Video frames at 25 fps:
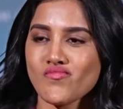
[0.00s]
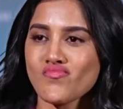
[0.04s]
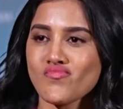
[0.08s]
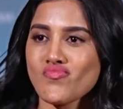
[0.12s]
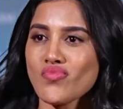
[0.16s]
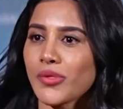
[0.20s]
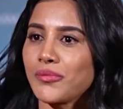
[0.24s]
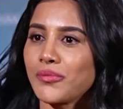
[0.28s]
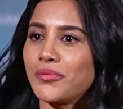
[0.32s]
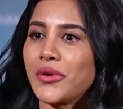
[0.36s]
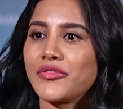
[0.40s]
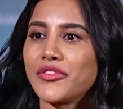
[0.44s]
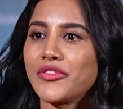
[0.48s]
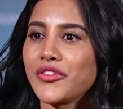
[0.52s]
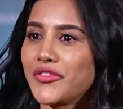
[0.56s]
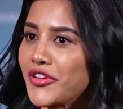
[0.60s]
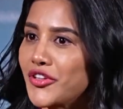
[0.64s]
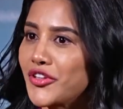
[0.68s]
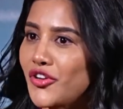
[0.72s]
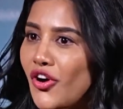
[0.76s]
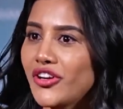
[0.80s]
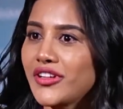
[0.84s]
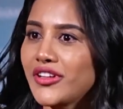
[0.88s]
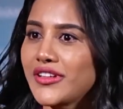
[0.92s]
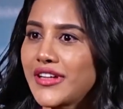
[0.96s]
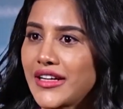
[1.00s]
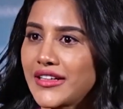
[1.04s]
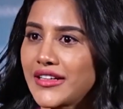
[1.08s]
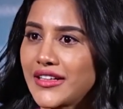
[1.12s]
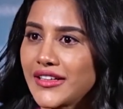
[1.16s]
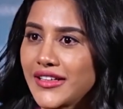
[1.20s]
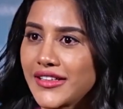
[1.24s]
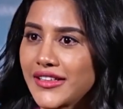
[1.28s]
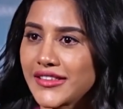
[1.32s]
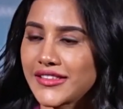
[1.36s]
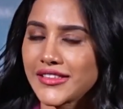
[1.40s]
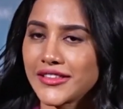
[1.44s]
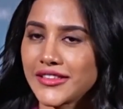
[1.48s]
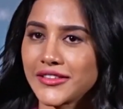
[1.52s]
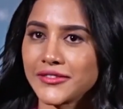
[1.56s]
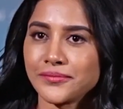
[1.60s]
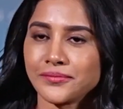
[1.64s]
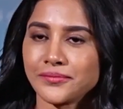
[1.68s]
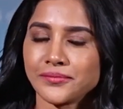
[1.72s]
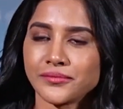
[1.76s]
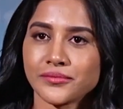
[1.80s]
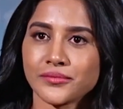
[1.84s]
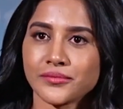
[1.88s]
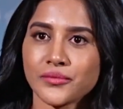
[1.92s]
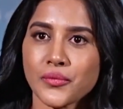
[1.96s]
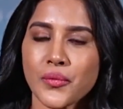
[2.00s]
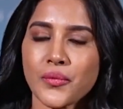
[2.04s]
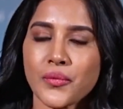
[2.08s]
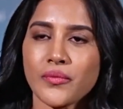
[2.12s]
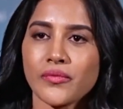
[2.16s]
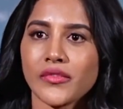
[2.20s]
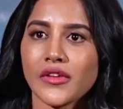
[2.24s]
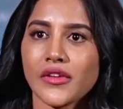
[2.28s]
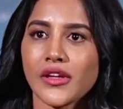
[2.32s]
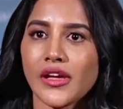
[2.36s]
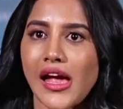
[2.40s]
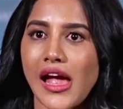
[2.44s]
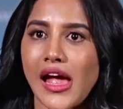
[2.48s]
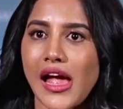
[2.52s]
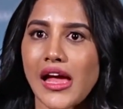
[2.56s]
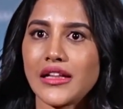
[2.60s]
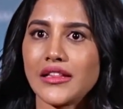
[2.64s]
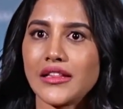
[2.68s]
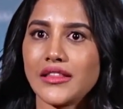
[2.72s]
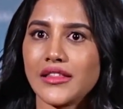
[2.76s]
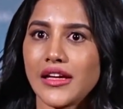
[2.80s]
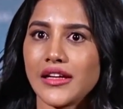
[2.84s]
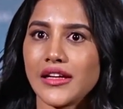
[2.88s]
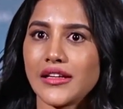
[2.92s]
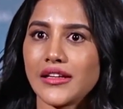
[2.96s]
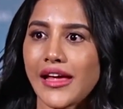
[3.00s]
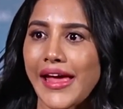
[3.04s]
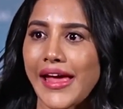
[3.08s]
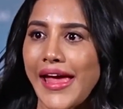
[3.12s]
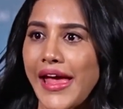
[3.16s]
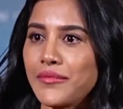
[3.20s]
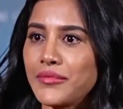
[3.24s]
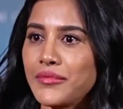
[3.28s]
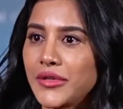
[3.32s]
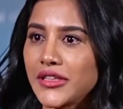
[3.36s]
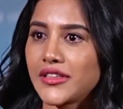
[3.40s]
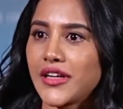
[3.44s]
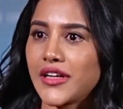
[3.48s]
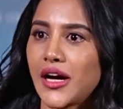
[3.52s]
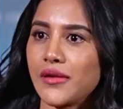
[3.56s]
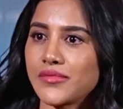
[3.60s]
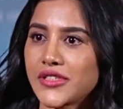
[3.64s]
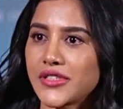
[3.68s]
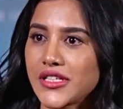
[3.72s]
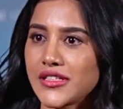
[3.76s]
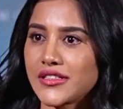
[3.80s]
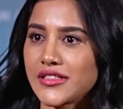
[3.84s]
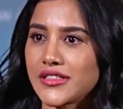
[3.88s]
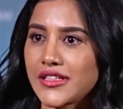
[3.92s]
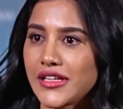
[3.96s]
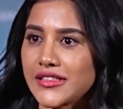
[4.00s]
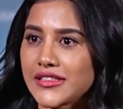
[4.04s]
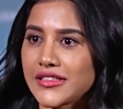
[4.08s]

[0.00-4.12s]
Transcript: but we were not getting, getting it. it. And then Hemant comes and hmm. says